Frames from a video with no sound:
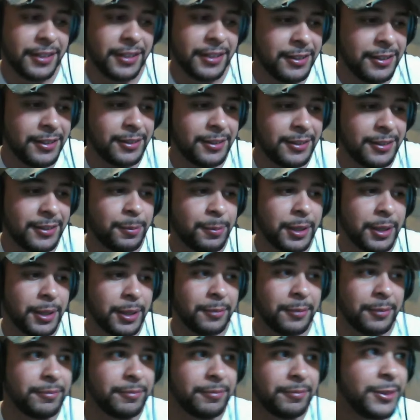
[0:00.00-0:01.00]
Usually,
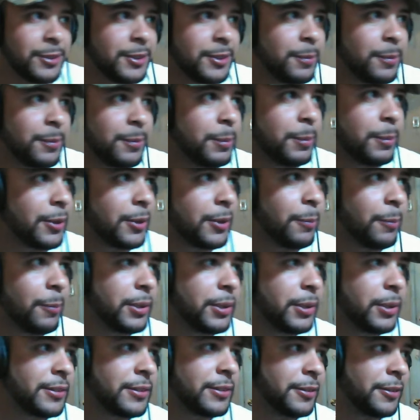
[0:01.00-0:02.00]
pickle, usually people go
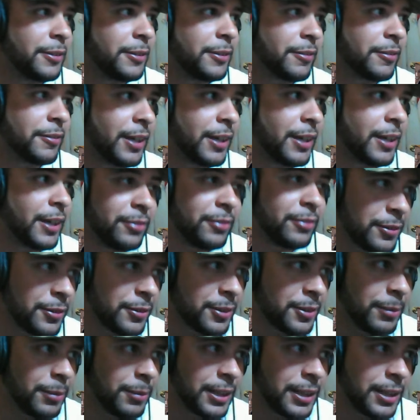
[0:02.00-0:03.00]
pistol or rifle or
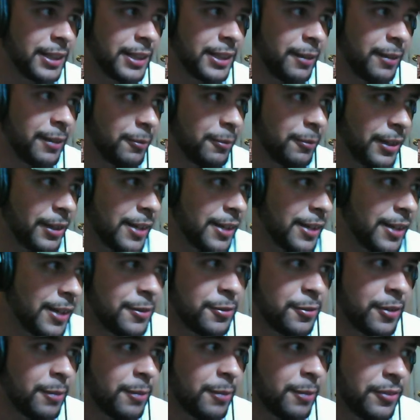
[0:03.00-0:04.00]
something like that with like a
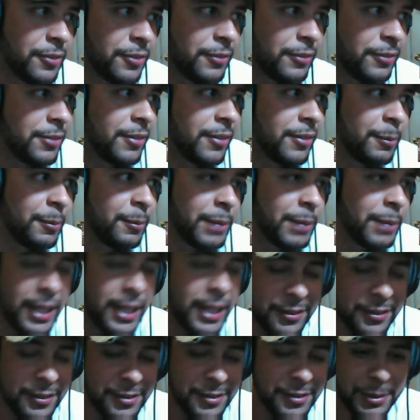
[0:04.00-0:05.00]
drum 50 round
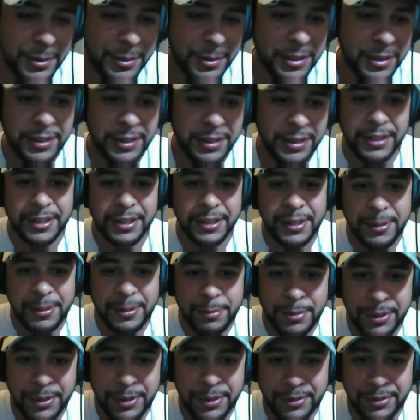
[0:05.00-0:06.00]
mag or something.
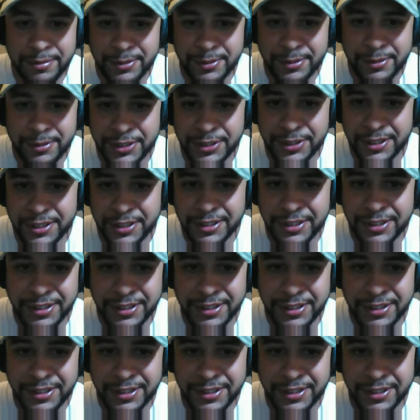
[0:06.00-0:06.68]
But we'll see.